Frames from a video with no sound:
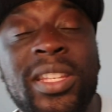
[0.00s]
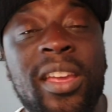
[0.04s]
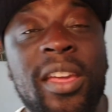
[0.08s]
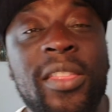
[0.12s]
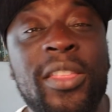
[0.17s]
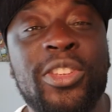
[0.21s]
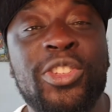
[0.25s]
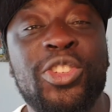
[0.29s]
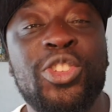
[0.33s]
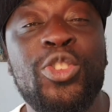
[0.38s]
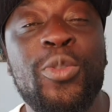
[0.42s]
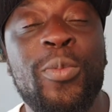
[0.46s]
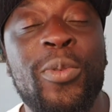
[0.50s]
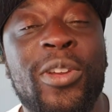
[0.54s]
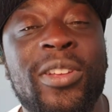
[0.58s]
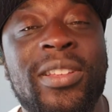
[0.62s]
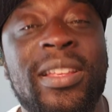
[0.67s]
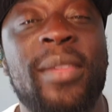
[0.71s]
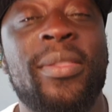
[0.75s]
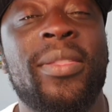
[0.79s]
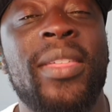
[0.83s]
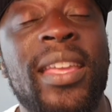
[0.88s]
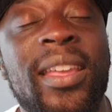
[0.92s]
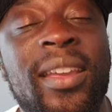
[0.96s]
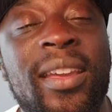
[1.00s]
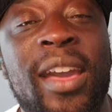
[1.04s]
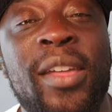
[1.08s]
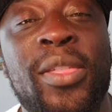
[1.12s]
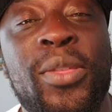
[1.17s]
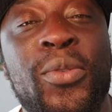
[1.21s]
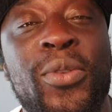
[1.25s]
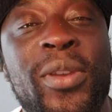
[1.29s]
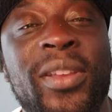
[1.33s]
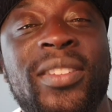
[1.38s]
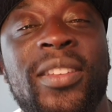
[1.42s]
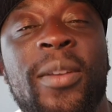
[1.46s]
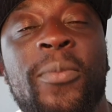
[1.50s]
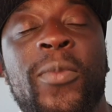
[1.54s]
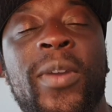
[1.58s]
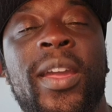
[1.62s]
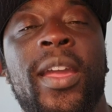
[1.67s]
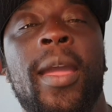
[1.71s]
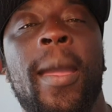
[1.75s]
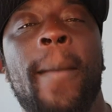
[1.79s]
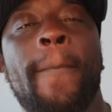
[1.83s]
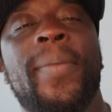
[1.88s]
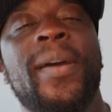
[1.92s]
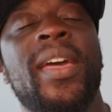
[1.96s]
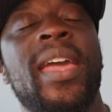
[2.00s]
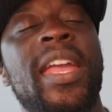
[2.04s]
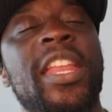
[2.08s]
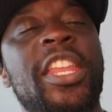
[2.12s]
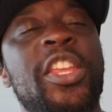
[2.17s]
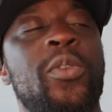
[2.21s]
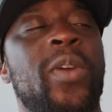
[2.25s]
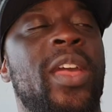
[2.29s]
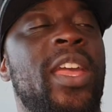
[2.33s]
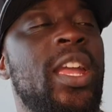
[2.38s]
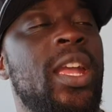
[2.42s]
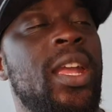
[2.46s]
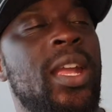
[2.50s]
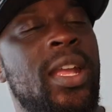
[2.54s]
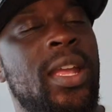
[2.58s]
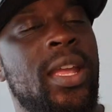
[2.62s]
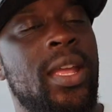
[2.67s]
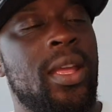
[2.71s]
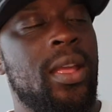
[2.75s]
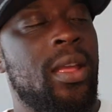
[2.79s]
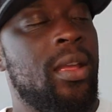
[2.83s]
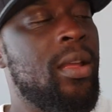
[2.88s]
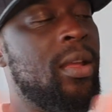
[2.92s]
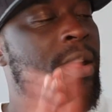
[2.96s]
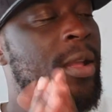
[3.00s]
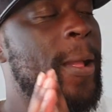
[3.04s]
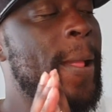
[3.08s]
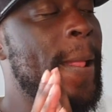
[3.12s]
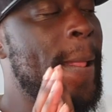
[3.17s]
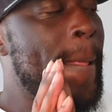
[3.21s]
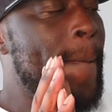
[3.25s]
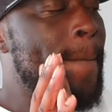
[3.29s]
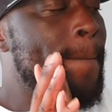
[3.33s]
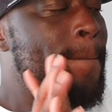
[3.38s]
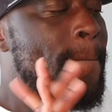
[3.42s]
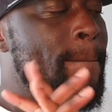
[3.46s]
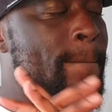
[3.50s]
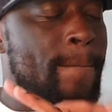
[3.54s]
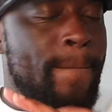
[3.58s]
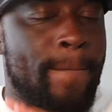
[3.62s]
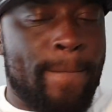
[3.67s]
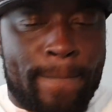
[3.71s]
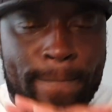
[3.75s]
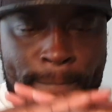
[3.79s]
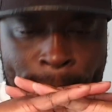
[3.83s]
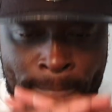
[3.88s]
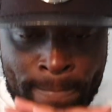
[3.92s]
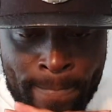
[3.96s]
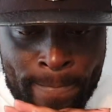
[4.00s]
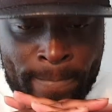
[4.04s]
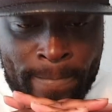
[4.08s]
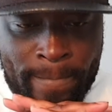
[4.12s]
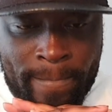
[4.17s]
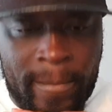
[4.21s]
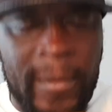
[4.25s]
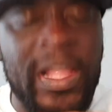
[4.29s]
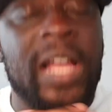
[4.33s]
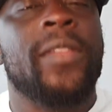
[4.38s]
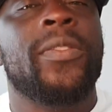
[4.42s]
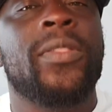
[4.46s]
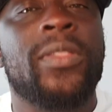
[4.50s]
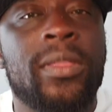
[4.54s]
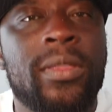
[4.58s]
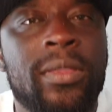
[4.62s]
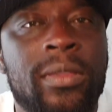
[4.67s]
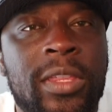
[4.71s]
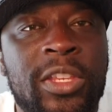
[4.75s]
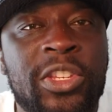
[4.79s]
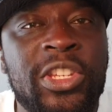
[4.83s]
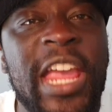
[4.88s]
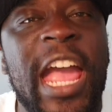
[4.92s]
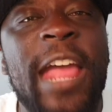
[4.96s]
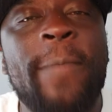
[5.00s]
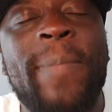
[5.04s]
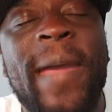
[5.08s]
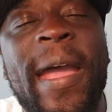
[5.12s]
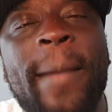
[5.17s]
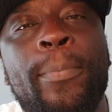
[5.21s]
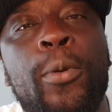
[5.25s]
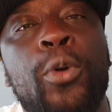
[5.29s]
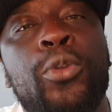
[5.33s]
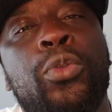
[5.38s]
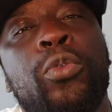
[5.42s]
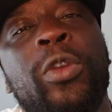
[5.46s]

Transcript: the other shoe because I think I threw it somewhere. But anyway, the Shattered Backboard